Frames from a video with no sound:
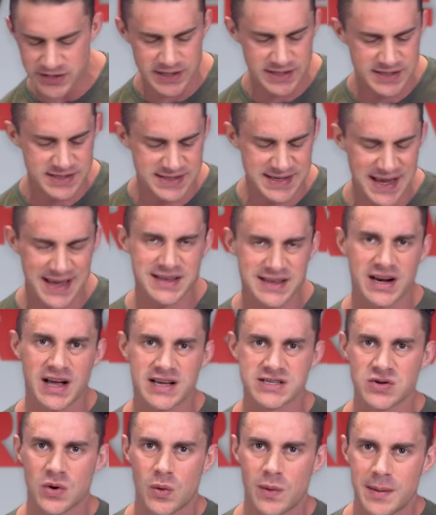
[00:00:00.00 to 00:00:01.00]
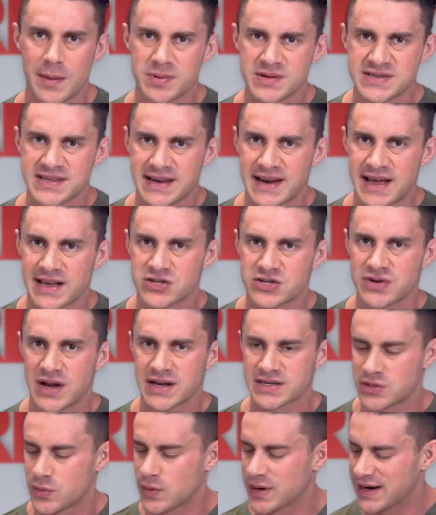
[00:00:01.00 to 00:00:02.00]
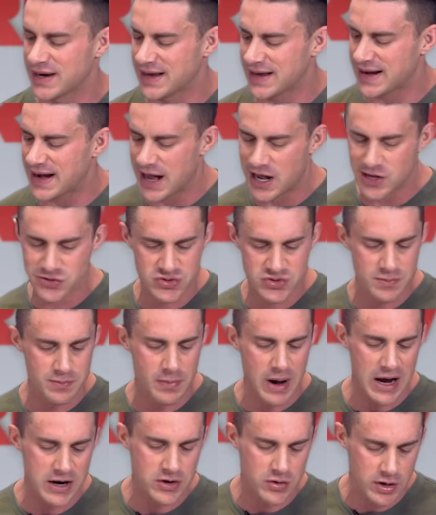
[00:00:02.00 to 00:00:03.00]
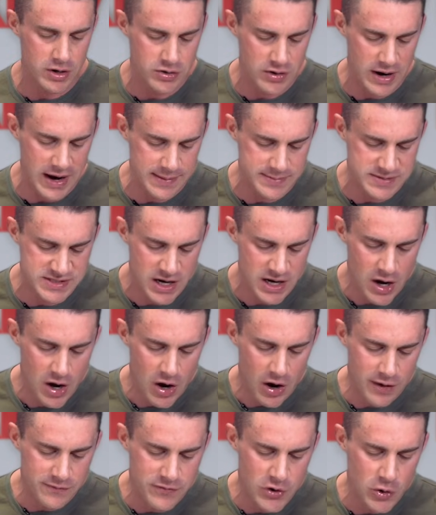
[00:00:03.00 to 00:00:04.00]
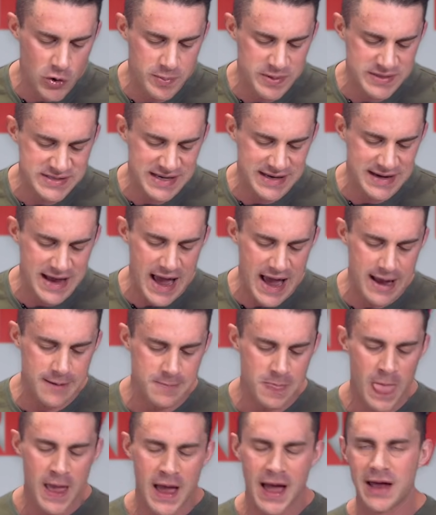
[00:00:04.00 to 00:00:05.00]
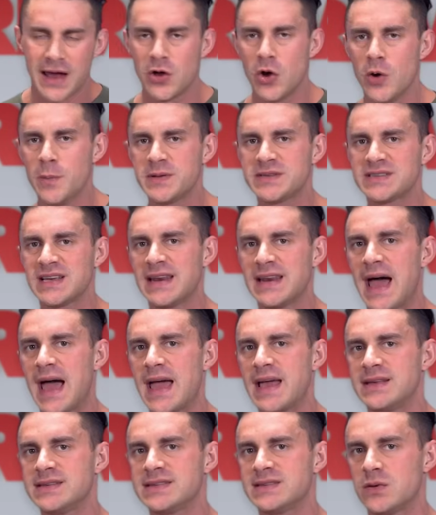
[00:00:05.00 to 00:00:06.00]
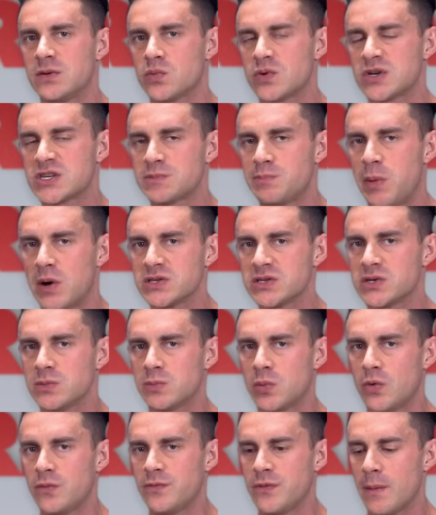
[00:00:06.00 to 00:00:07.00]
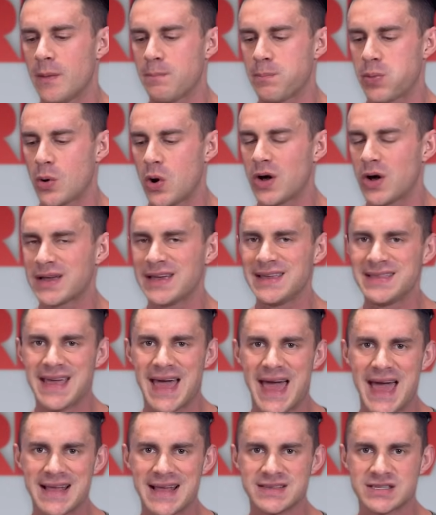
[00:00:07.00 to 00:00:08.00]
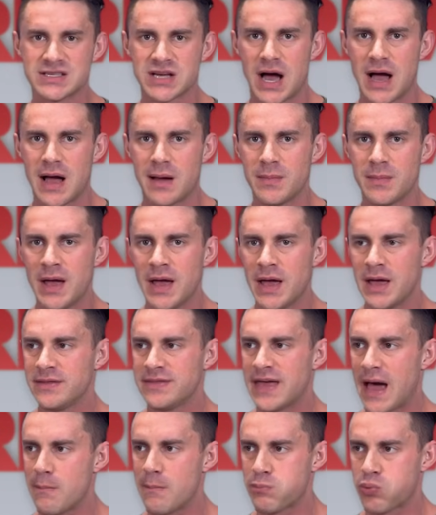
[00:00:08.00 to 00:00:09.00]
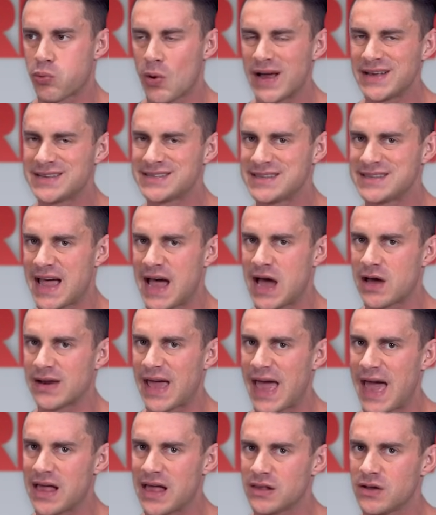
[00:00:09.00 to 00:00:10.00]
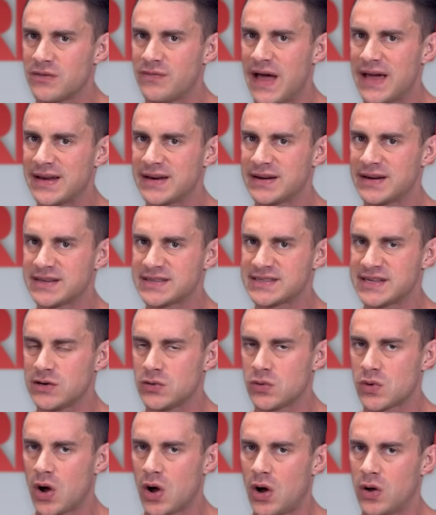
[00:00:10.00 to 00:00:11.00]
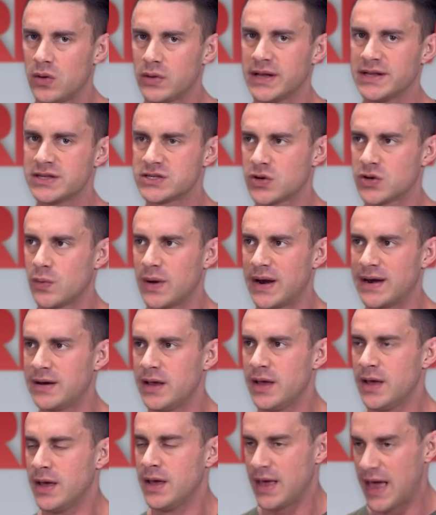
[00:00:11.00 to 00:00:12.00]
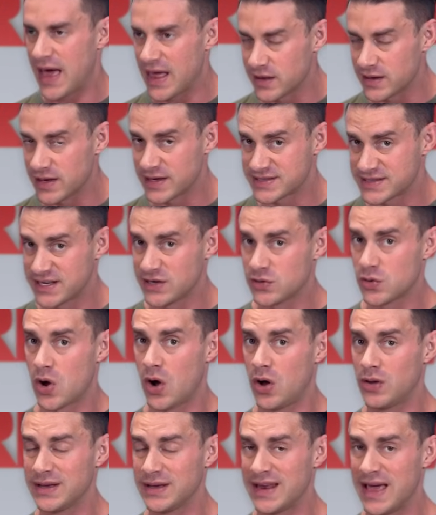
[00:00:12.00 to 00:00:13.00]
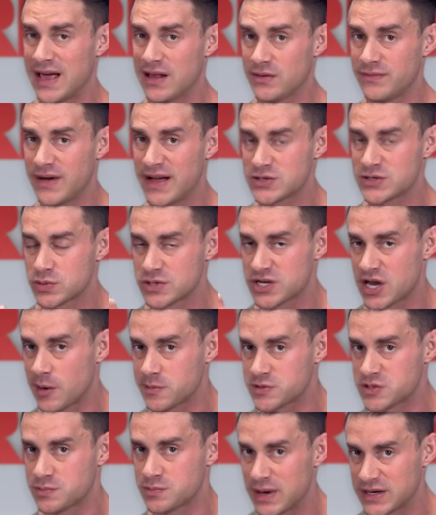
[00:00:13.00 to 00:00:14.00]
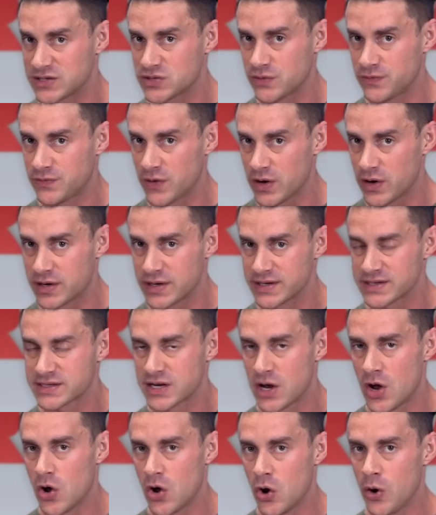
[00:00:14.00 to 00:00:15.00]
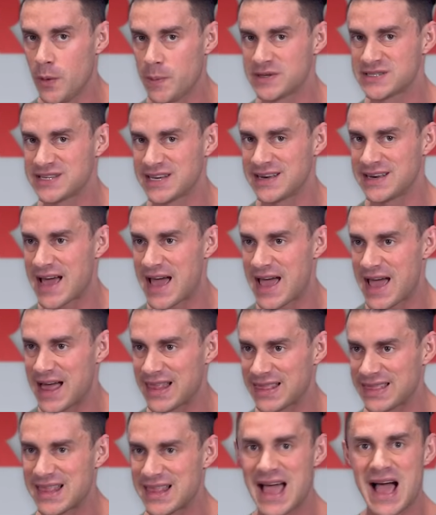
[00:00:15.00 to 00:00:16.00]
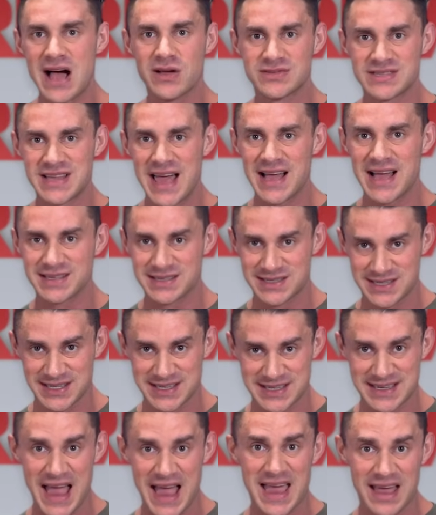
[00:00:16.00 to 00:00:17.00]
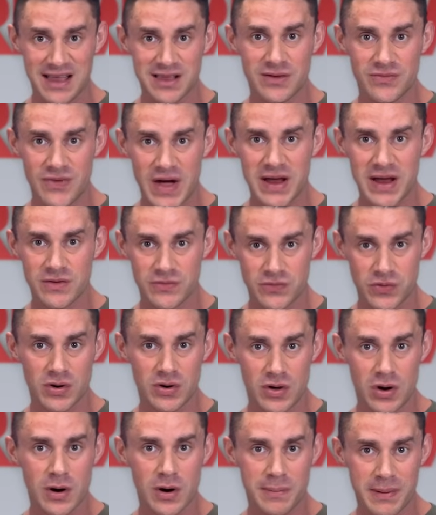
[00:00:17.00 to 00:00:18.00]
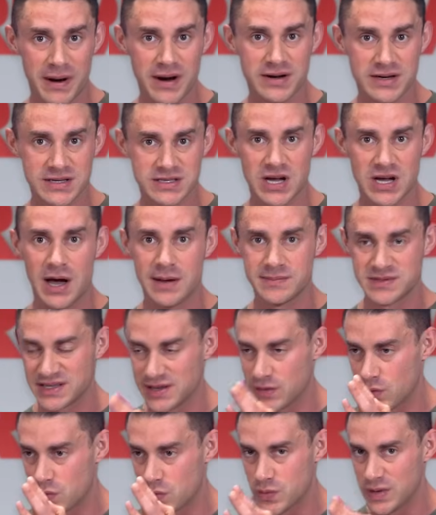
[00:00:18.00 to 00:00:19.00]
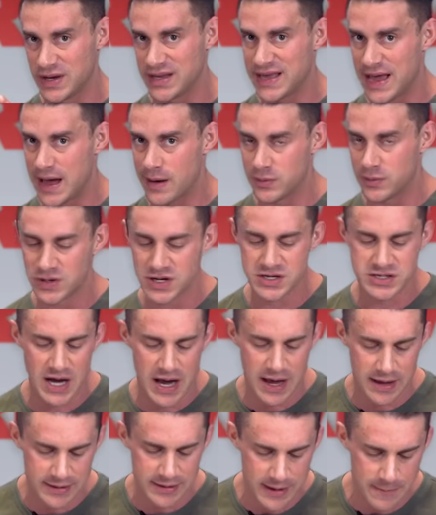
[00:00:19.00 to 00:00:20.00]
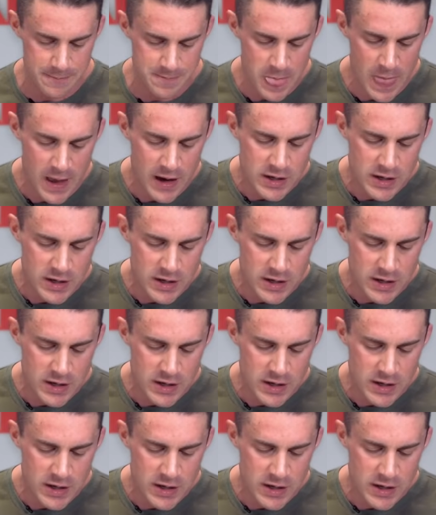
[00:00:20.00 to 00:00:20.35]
It's standardized to a 1% extract, so we're going to get 100 micrograms of huperzine A. And huperzine A is responsible for blocking the enzyme that breaks down elevated acetylcholine. So when acetylcholine elevates, which helps with mental focus, huperzine A allows that to stay elevated for a longer period of time so that we're really able to dial in.